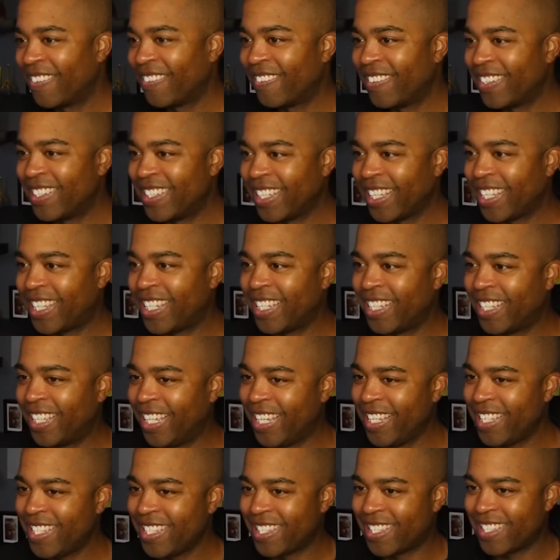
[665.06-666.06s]

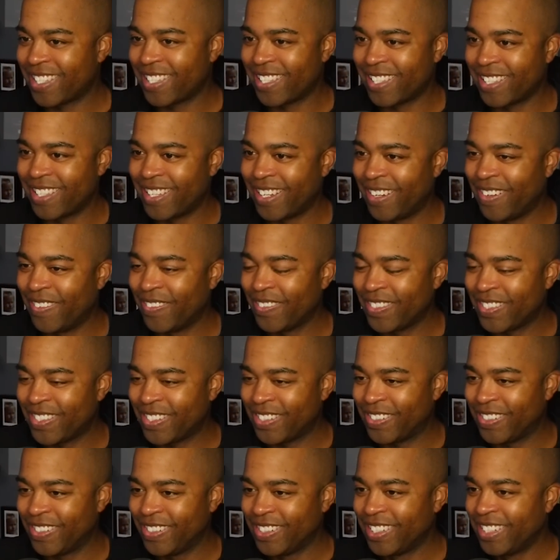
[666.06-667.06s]
ridiculous stuff.
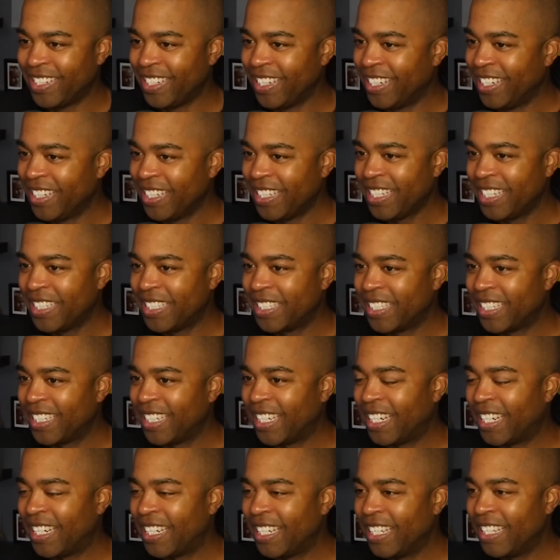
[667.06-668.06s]
So
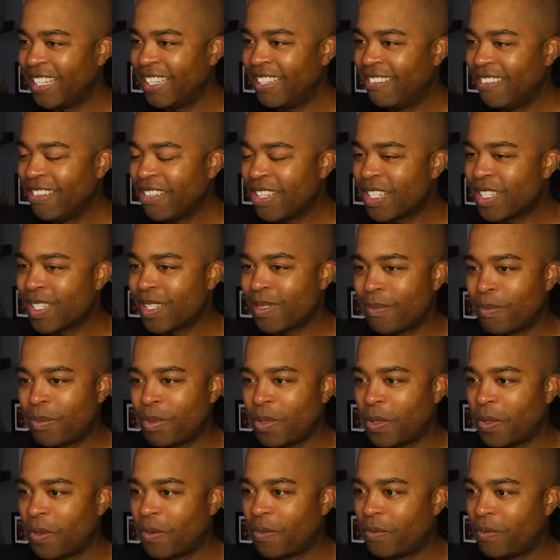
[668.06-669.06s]
yeah, it looks
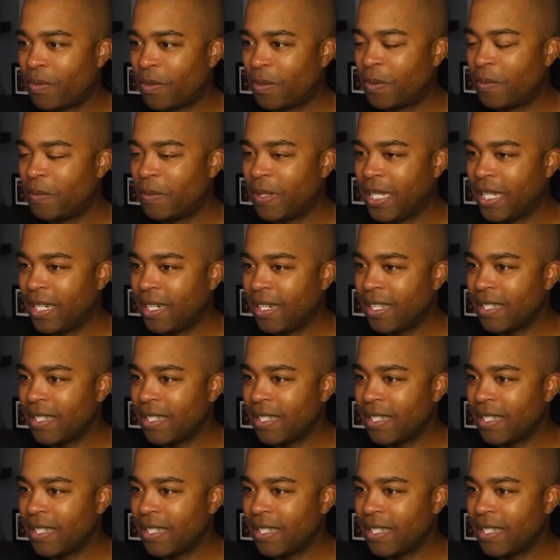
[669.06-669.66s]
beautiful, man.